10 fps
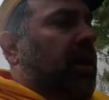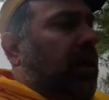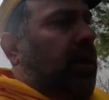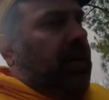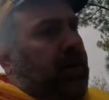
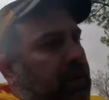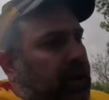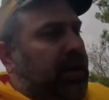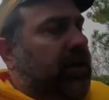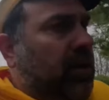uh,
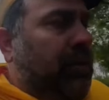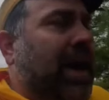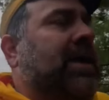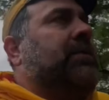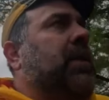you know,
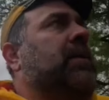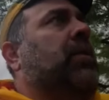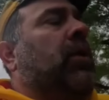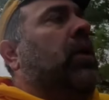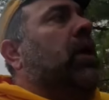minded
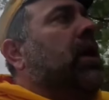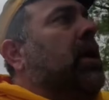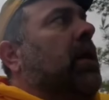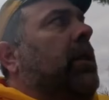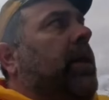people
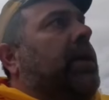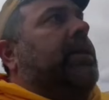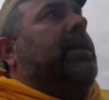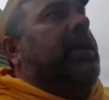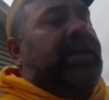
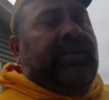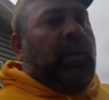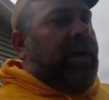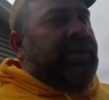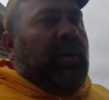that it's,
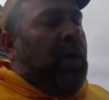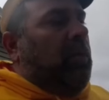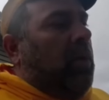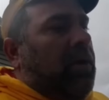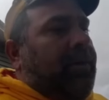it's
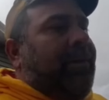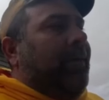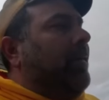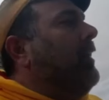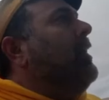well worth
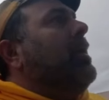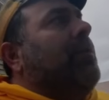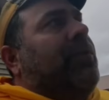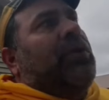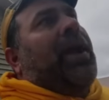your,
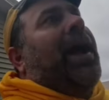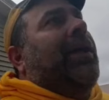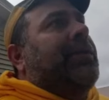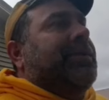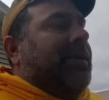few
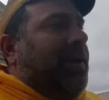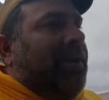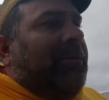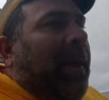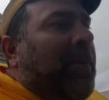dollars a
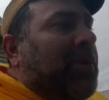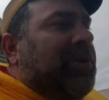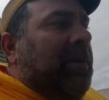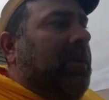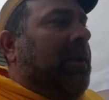year
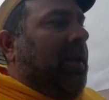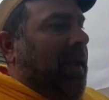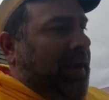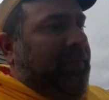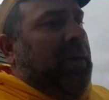membership and a
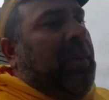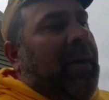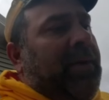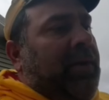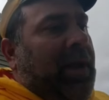lot of them you
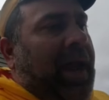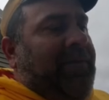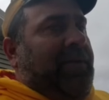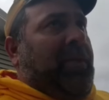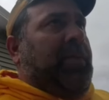probably don't even
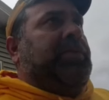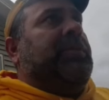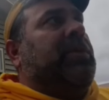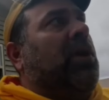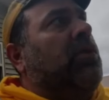have to have
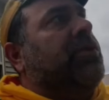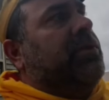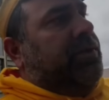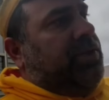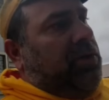membership to go
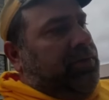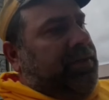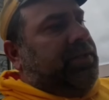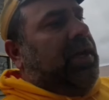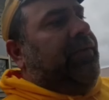to the
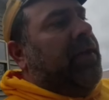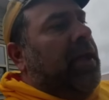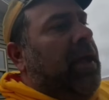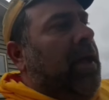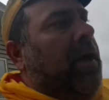shows and stuff
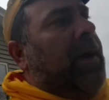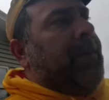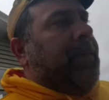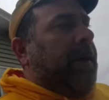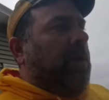
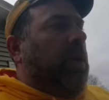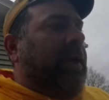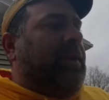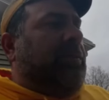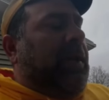um, i know
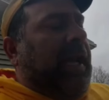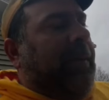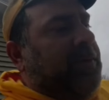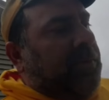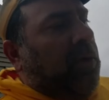like the
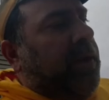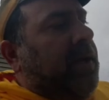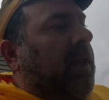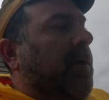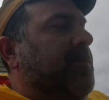minneapolis
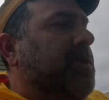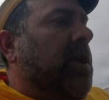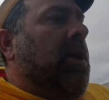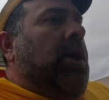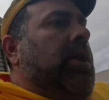moline clubs
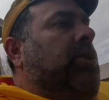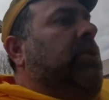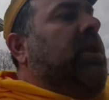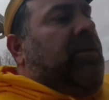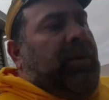
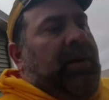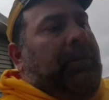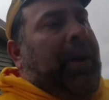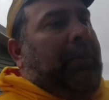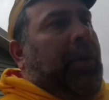you need to be a
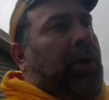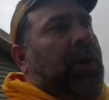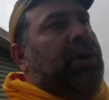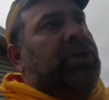member